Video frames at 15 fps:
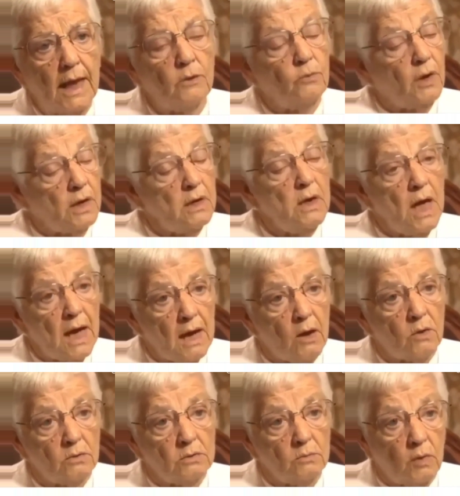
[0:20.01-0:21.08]
And right
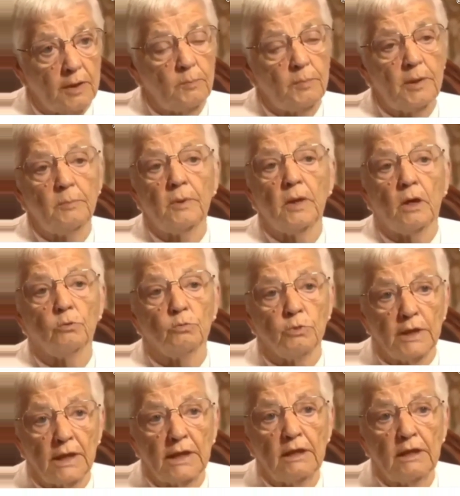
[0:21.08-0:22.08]
now, white people are